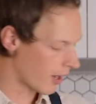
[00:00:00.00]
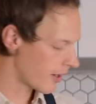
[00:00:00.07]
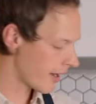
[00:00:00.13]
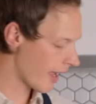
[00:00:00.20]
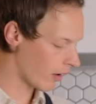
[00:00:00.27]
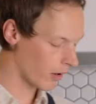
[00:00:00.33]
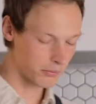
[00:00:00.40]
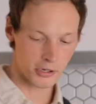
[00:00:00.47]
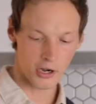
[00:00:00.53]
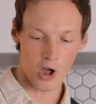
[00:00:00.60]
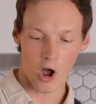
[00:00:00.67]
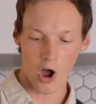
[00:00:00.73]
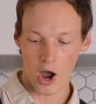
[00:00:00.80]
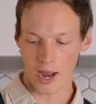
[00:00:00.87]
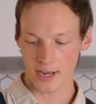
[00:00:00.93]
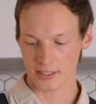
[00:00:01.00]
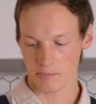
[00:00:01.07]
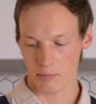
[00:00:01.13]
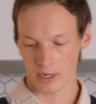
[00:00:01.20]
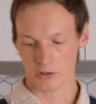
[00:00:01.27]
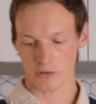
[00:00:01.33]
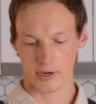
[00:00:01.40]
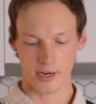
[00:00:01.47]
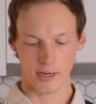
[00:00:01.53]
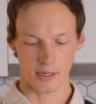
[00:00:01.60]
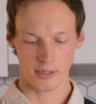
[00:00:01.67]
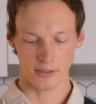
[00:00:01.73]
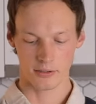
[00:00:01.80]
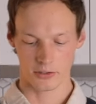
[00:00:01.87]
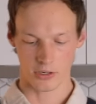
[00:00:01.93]
Now I'm gonna ice my
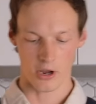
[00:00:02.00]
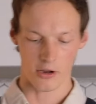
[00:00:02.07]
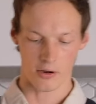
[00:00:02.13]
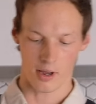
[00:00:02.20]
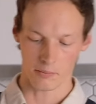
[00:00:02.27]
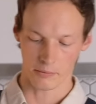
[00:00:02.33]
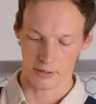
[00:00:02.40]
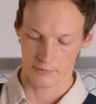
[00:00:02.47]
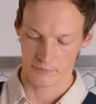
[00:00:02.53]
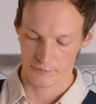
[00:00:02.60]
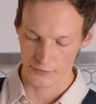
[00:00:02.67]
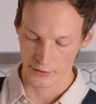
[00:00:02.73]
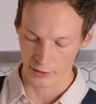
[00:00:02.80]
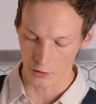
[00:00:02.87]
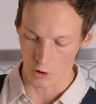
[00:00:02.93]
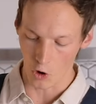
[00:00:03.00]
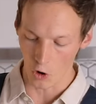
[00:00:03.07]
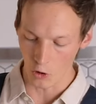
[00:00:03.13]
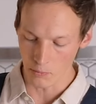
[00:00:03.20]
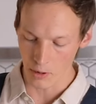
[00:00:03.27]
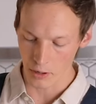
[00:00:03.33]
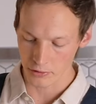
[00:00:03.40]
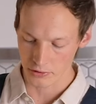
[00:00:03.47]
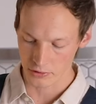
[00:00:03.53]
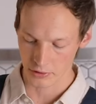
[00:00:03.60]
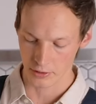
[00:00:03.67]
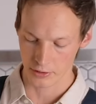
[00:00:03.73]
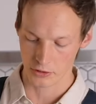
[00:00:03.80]
drink. So I'm gonna fill it almost to the